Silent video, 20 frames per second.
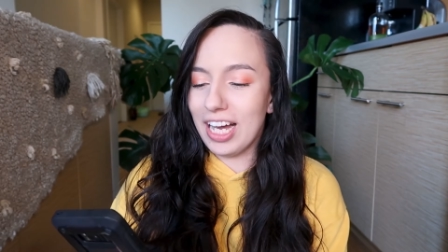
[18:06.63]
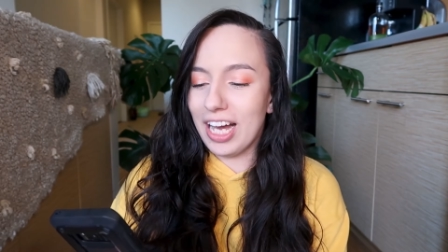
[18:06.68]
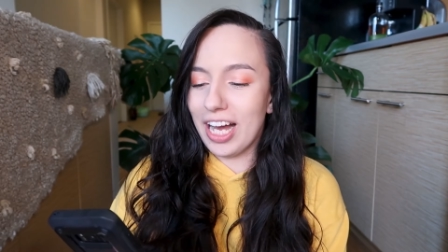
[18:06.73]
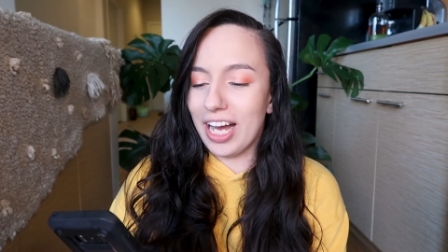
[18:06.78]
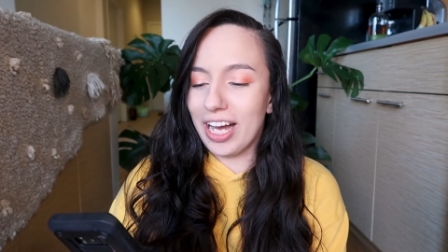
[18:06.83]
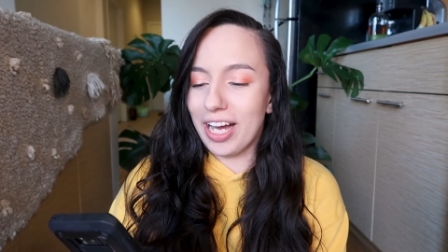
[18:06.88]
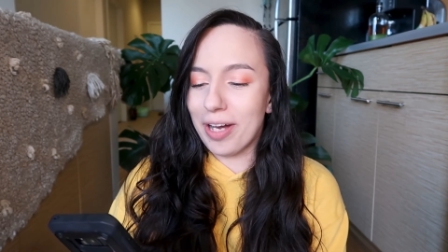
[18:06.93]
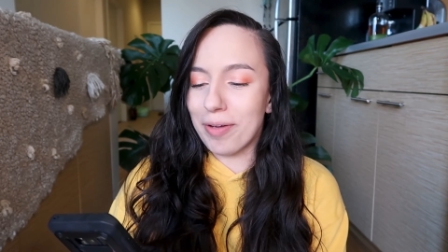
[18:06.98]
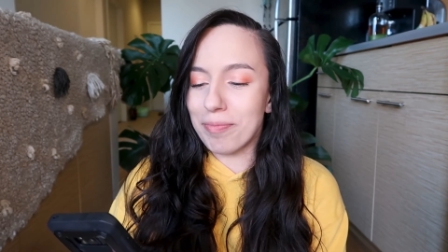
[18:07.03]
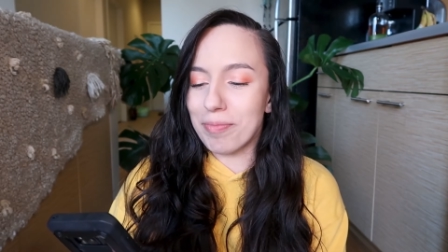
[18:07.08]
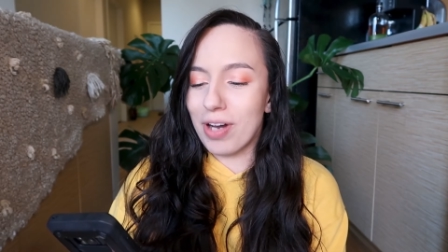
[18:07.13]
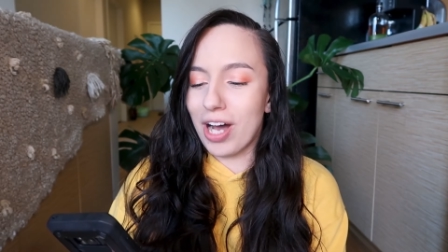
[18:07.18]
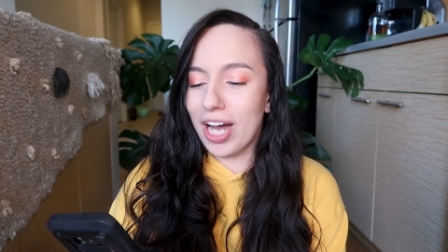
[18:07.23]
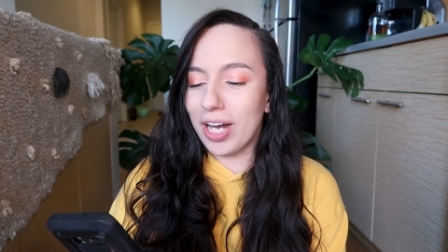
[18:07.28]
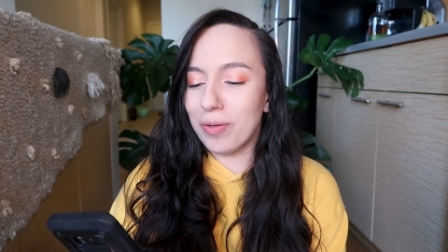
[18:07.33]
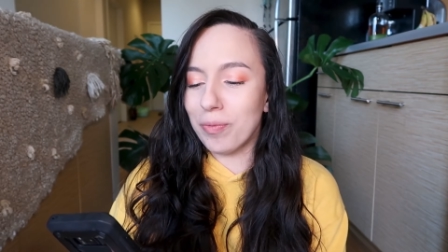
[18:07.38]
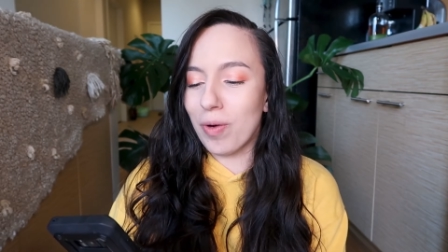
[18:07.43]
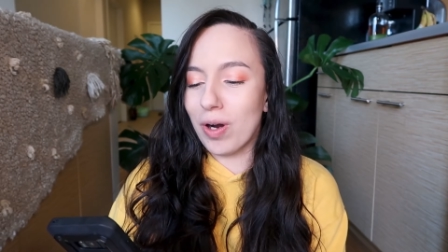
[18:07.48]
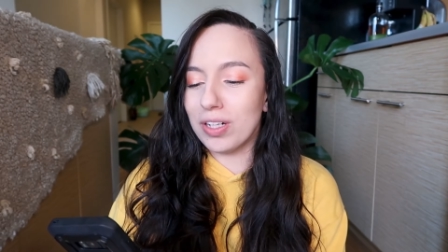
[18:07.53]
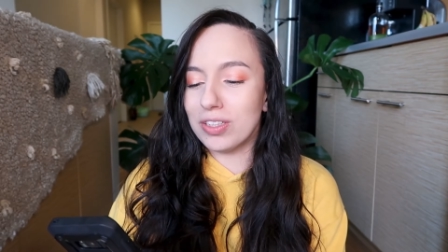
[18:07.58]

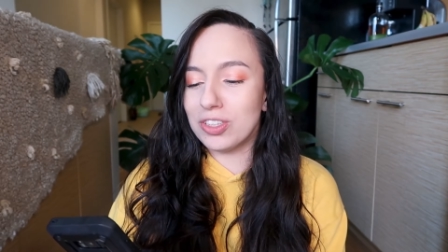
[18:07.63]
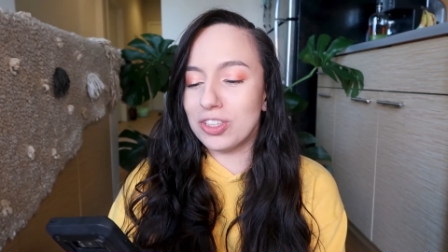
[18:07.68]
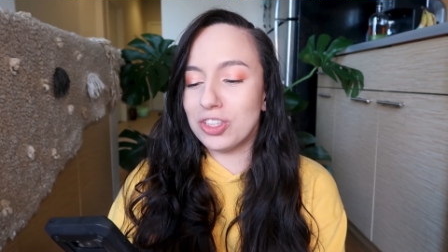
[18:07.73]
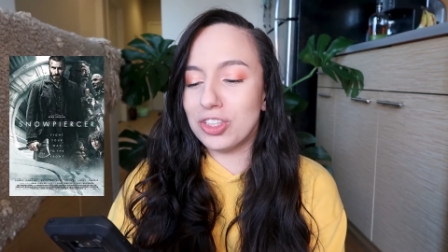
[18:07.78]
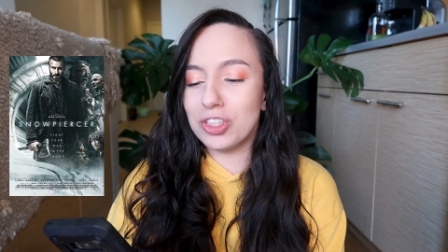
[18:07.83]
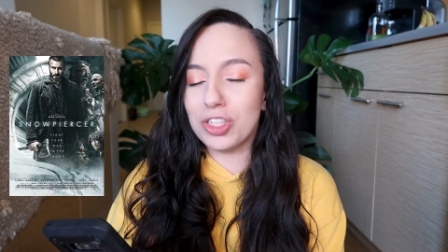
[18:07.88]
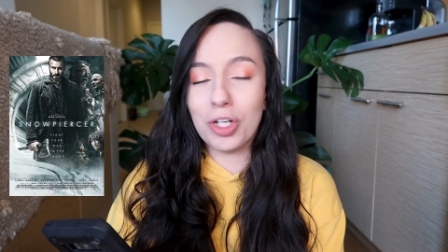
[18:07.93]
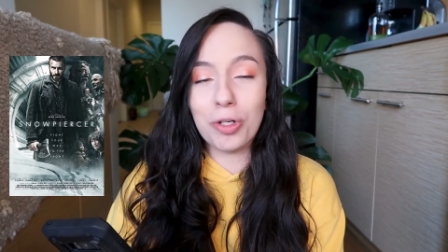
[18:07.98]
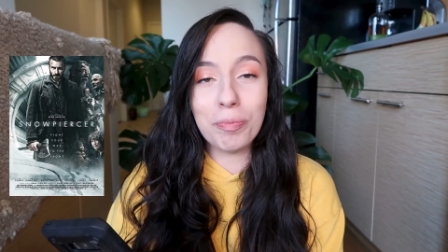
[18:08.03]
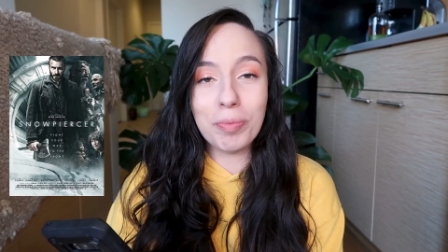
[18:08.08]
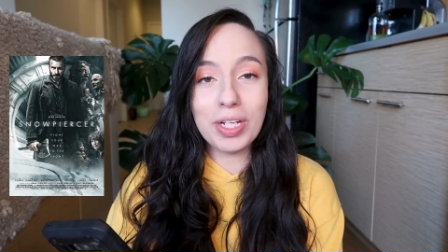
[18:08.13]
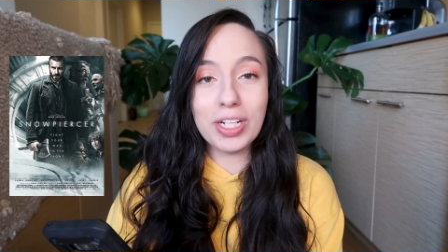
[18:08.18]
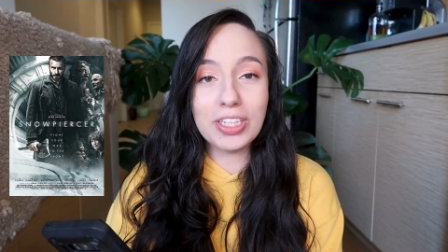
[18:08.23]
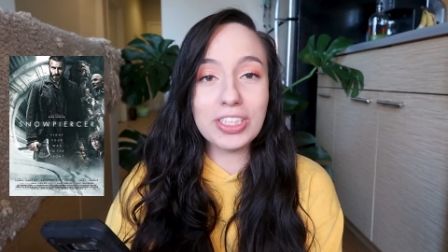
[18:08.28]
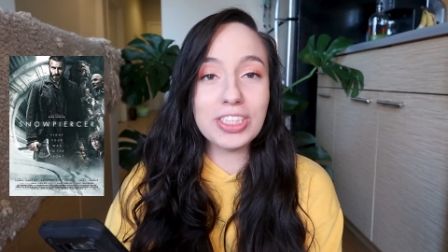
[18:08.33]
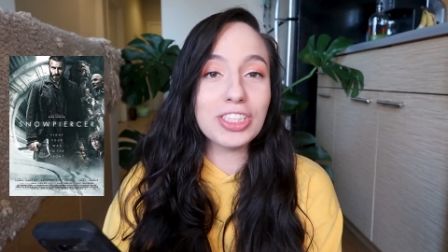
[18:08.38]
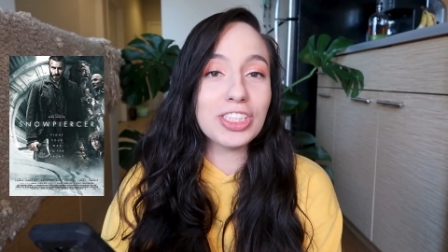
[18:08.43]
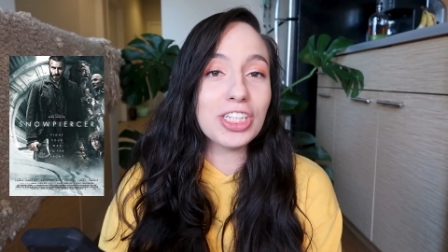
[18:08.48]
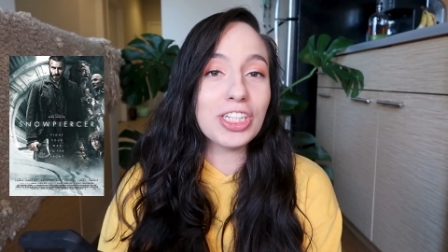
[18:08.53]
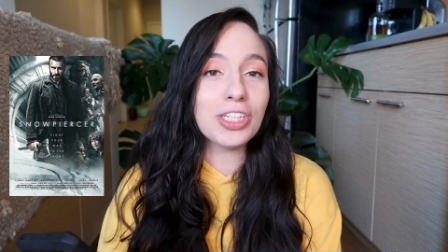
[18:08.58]
I watched
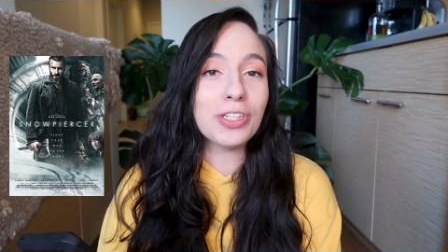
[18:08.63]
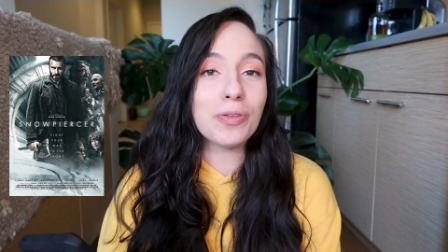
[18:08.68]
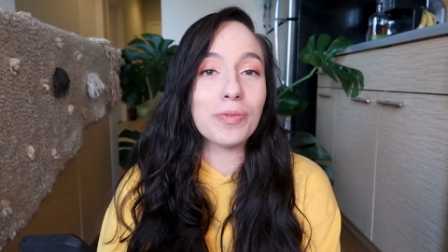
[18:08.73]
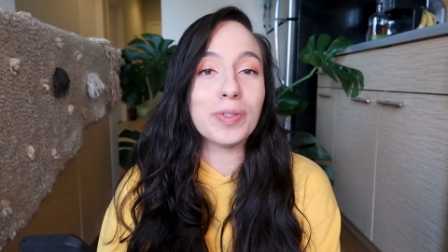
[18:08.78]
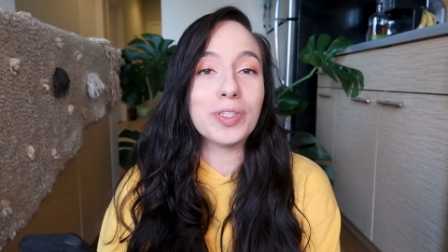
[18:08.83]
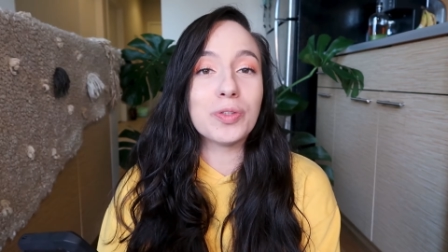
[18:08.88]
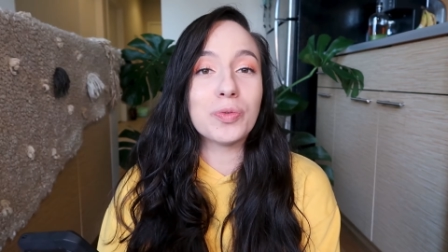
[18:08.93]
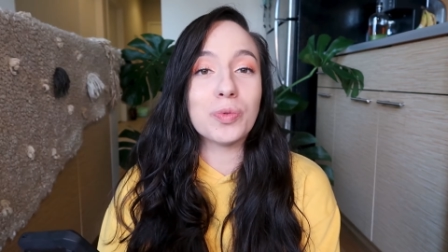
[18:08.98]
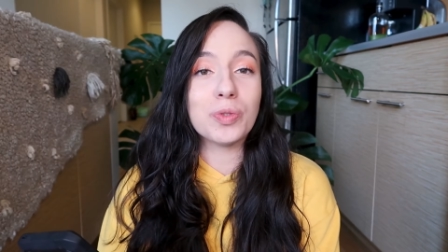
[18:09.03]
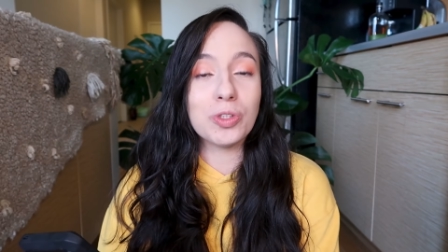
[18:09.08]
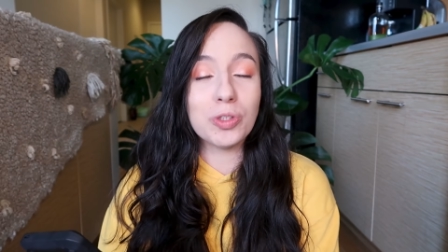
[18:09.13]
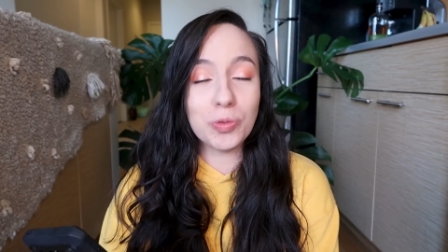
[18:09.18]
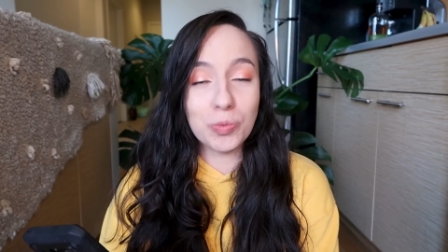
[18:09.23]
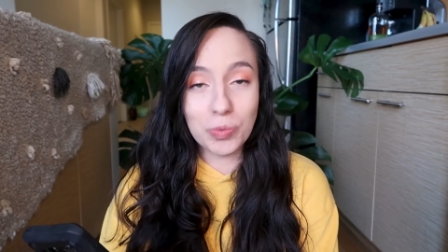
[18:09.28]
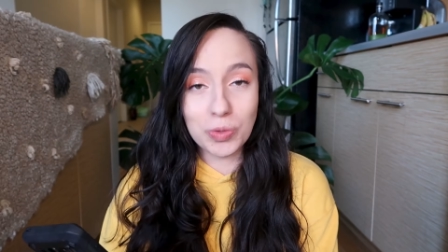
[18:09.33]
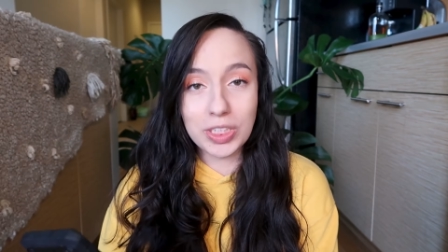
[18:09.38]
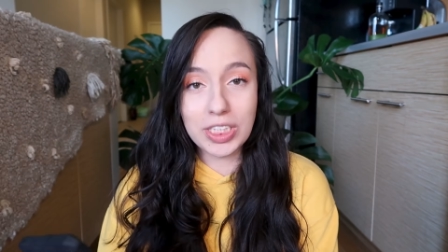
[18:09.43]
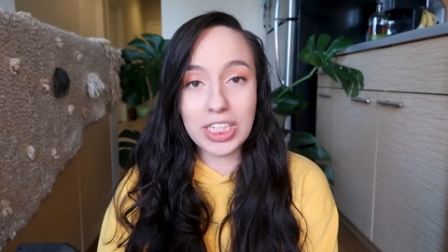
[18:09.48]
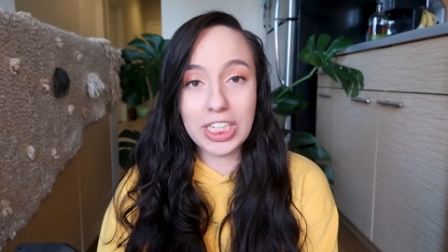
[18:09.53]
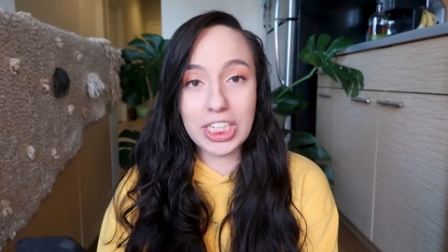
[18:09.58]
Snowpiercer, which was
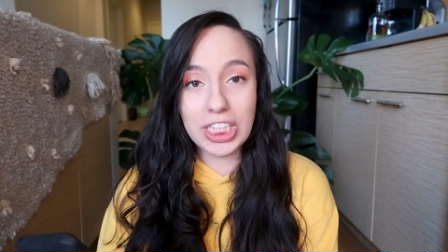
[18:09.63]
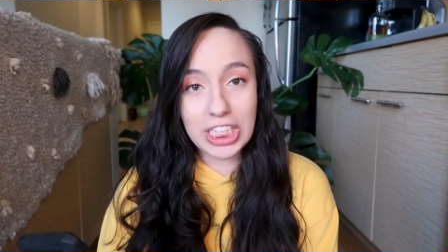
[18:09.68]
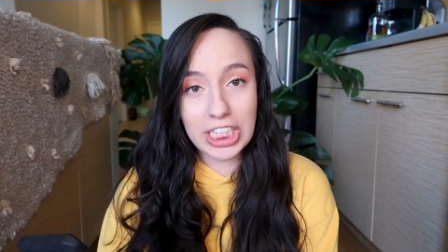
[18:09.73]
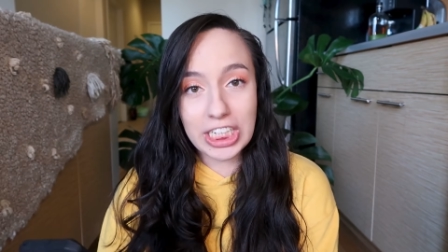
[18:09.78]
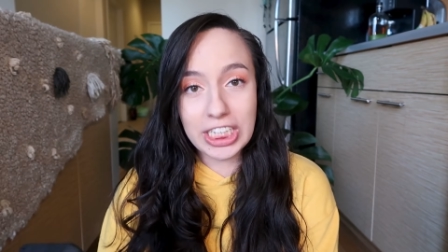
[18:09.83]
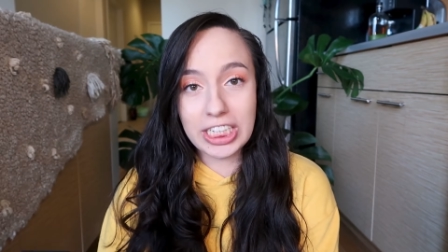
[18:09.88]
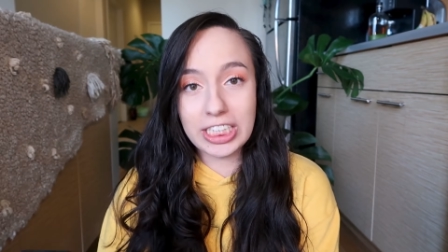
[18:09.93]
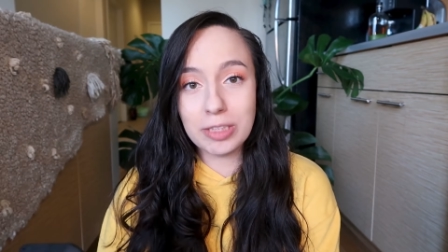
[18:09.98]
really good.